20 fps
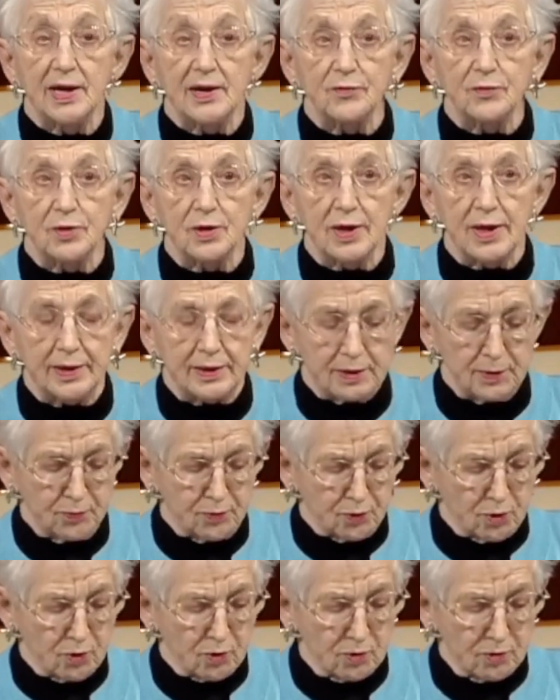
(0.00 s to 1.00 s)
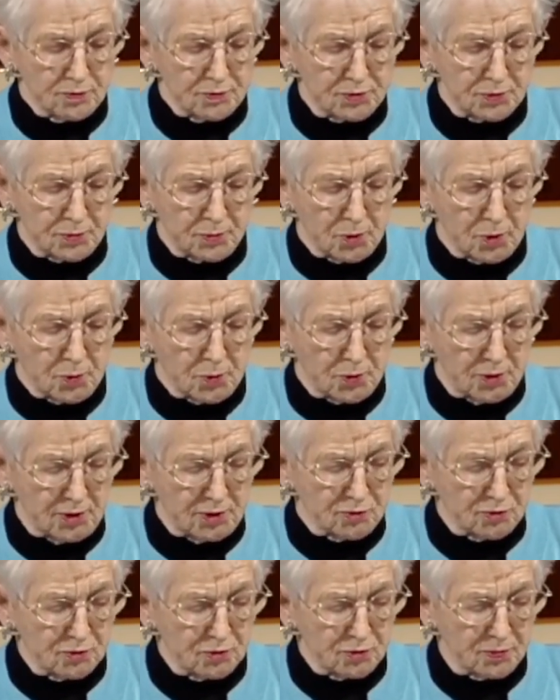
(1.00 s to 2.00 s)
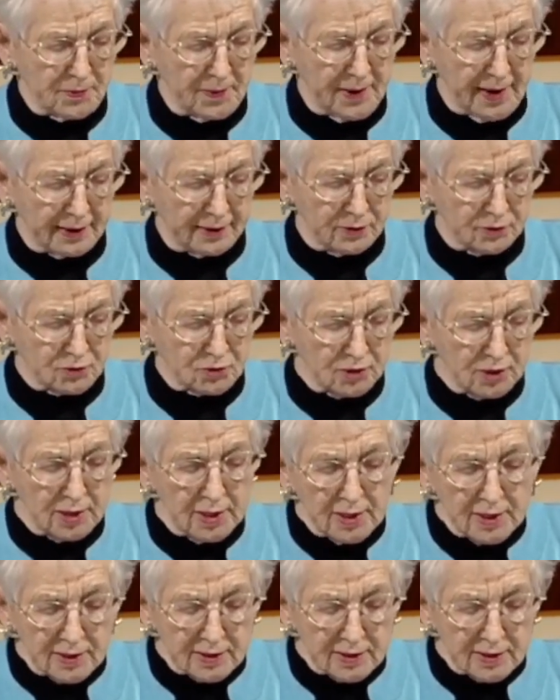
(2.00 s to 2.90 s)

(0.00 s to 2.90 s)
and related programs appropriations package.